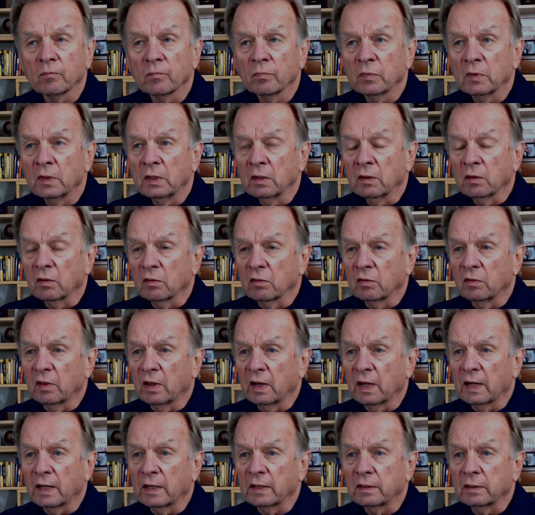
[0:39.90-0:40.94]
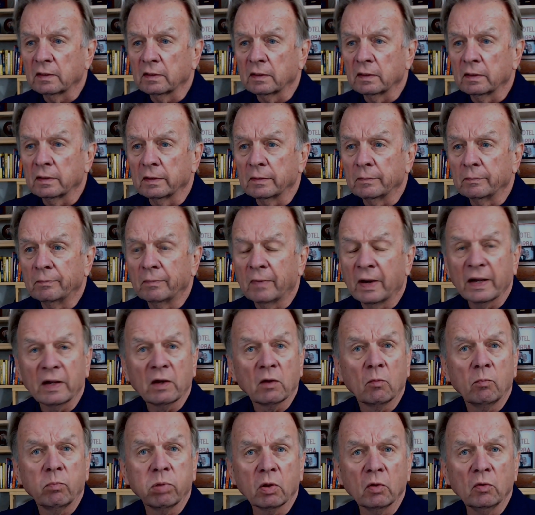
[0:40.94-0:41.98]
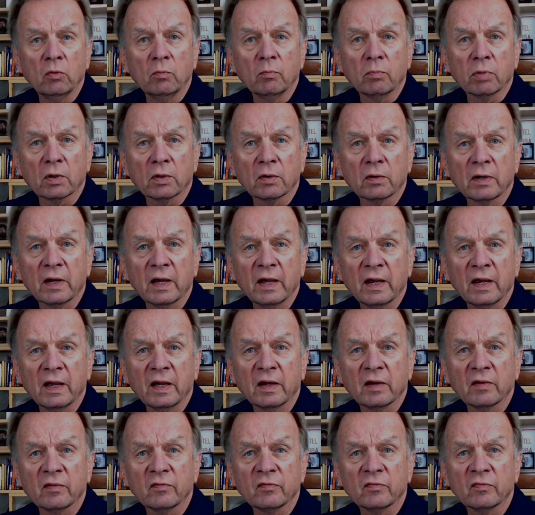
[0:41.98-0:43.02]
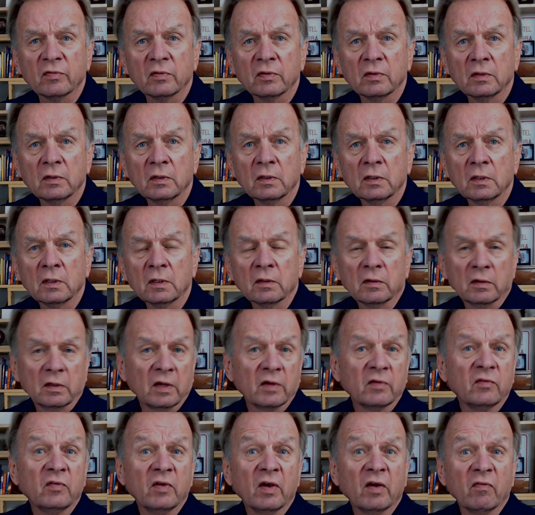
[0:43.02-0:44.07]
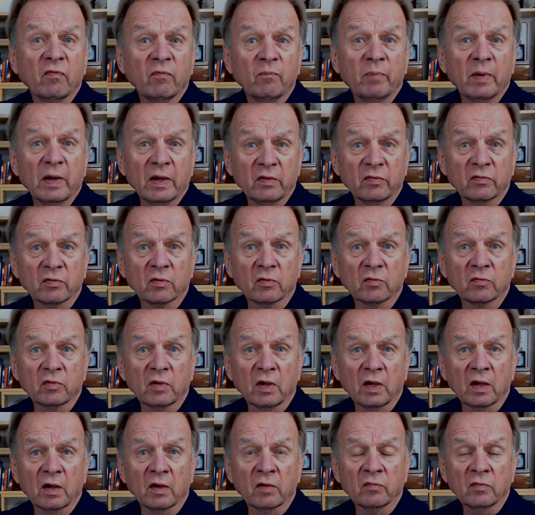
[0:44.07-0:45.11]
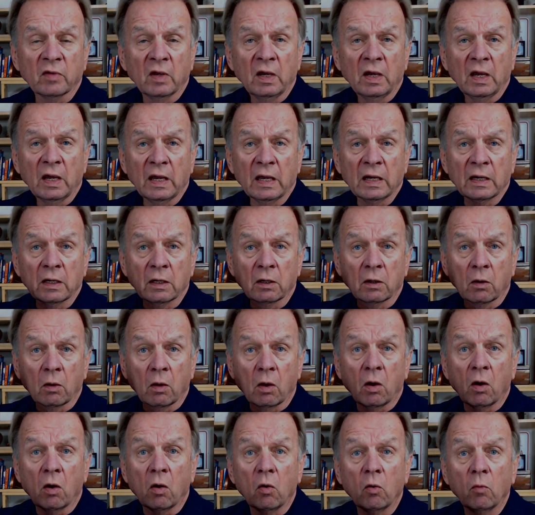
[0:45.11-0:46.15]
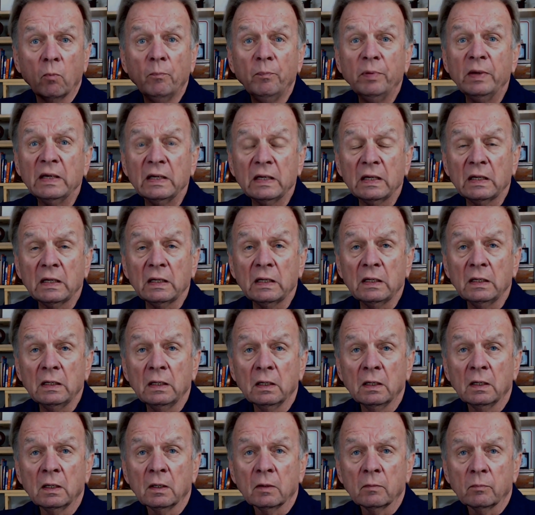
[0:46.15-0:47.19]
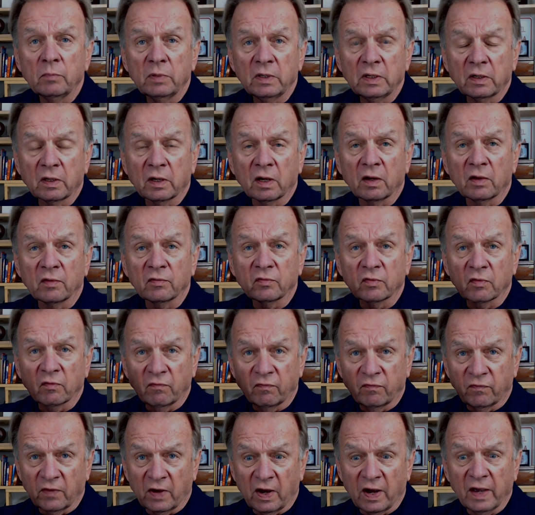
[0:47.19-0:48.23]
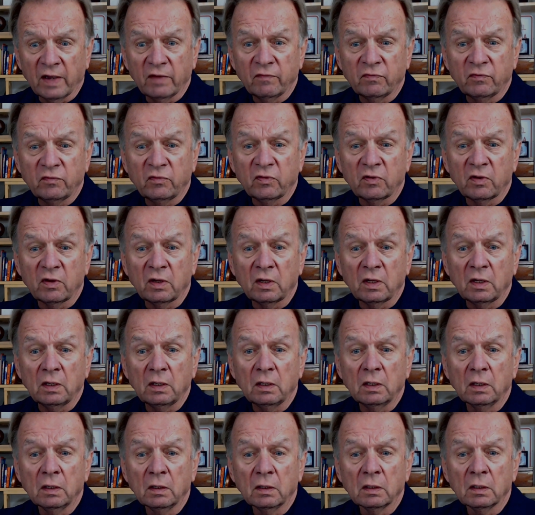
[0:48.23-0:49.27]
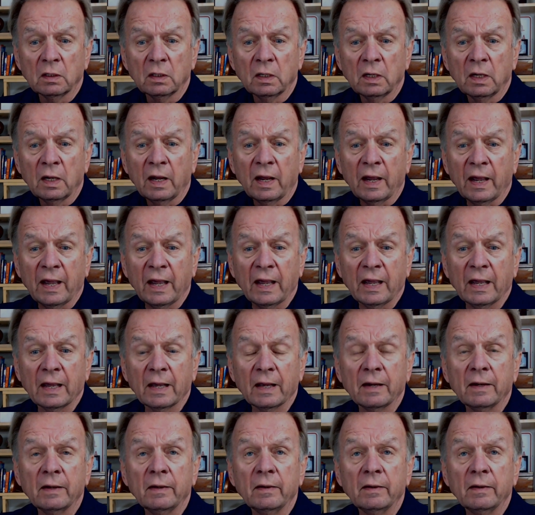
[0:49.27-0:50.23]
that Michael Bloomberg has, that Jeff Bezos has. And it'll all be because of five G and